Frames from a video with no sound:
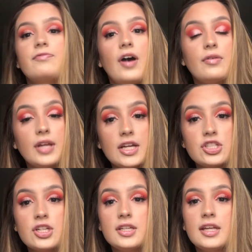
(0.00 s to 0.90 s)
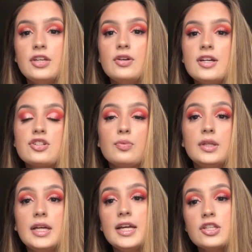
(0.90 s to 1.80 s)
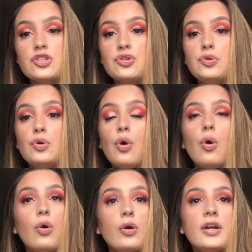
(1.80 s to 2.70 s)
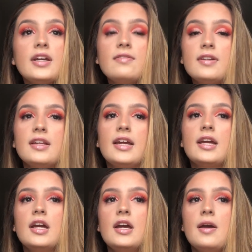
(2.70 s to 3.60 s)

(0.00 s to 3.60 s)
foundation that you guys are really into, or even like